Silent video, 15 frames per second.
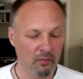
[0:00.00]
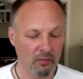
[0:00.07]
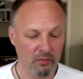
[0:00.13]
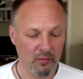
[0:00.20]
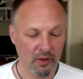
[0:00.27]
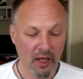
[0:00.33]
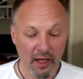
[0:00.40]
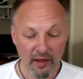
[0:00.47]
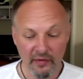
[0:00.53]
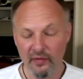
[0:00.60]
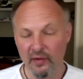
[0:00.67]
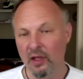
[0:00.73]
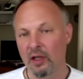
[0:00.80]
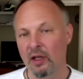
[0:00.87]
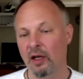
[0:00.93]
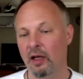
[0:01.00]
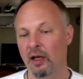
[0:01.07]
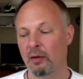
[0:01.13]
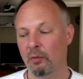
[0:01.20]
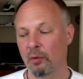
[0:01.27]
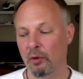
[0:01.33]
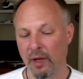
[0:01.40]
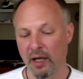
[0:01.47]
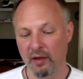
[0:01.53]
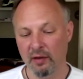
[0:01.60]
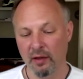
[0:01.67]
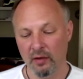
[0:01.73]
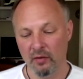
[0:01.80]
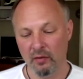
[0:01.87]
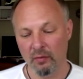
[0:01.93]
case, I would bet
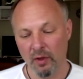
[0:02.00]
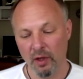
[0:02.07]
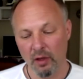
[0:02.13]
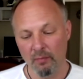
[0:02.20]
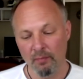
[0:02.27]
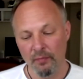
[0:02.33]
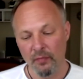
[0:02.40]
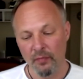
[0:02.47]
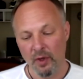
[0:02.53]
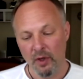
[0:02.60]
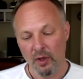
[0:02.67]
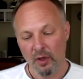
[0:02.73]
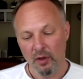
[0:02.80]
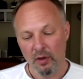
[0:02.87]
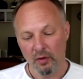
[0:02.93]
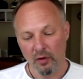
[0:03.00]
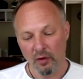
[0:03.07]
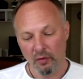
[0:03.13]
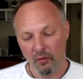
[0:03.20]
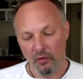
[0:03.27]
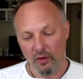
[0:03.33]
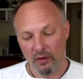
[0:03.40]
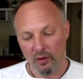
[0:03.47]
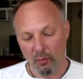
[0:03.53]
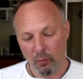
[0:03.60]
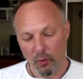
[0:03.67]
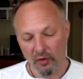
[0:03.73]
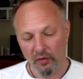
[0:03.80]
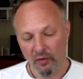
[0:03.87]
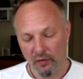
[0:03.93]
that the
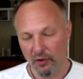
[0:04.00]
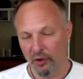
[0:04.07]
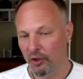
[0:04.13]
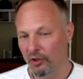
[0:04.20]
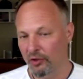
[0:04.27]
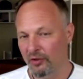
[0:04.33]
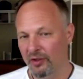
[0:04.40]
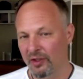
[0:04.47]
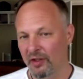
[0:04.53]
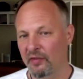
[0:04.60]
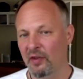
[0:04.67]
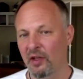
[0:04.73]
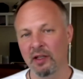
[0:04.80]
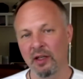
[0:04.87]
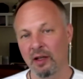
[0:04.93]
1/3 that said,